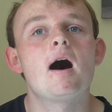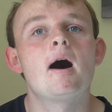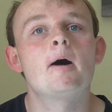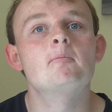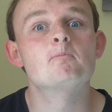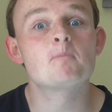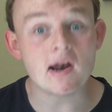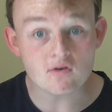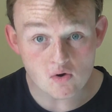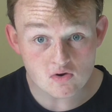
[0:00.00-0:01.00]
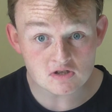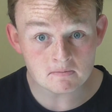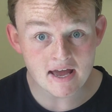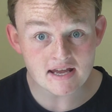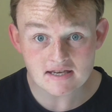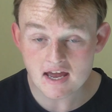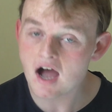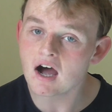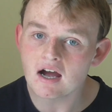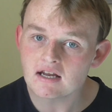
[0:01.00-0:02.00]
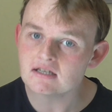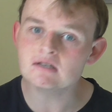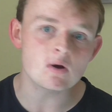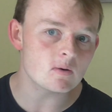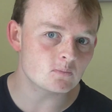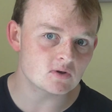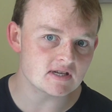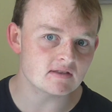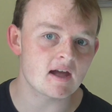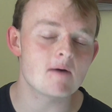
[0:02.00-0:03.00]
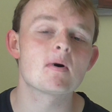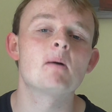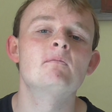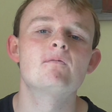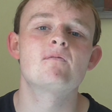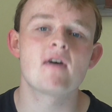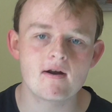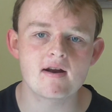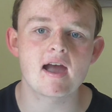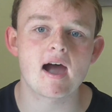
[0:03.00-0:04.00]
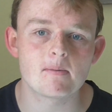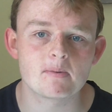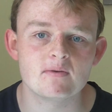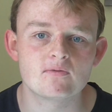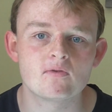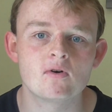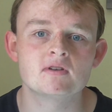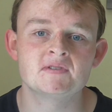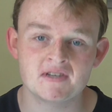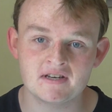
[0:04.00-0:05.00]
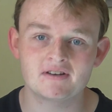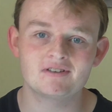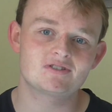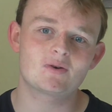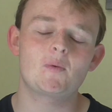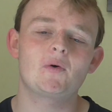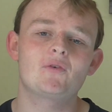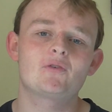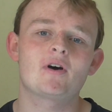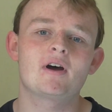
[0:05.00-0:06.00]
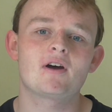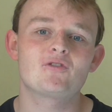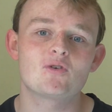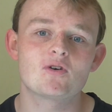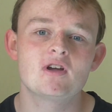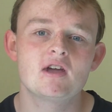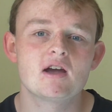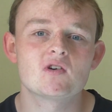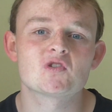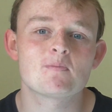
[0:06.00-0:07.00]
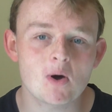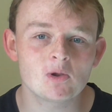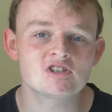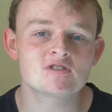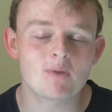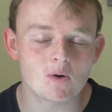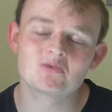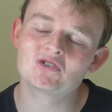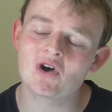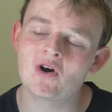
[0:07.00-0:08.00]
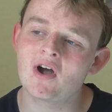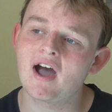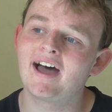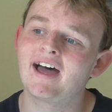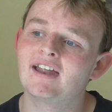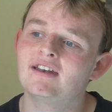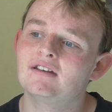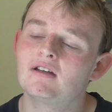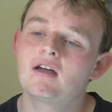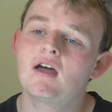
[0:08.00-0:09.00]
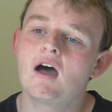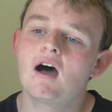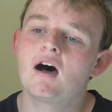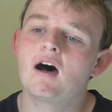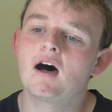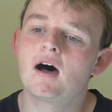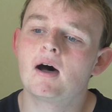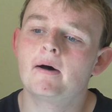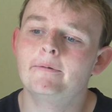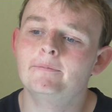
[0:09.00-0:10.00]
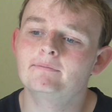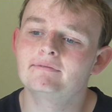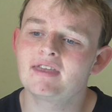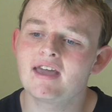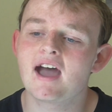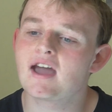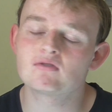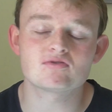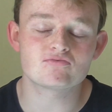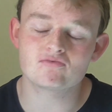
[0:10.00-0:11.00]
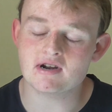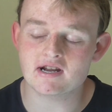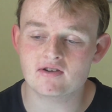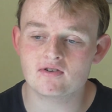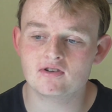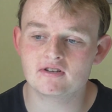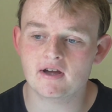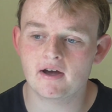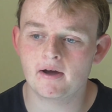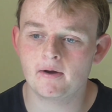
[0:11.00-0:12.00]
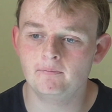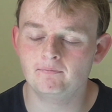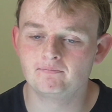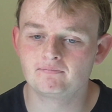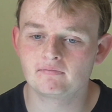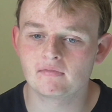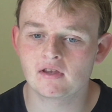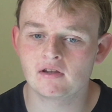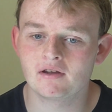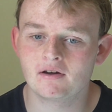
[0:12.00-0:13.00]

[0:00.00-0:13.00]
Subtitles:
Belarus made it. I did not predict that, but I'm very happy for Zina to qualify. I thought it was a Polish pop song, and it was really good, you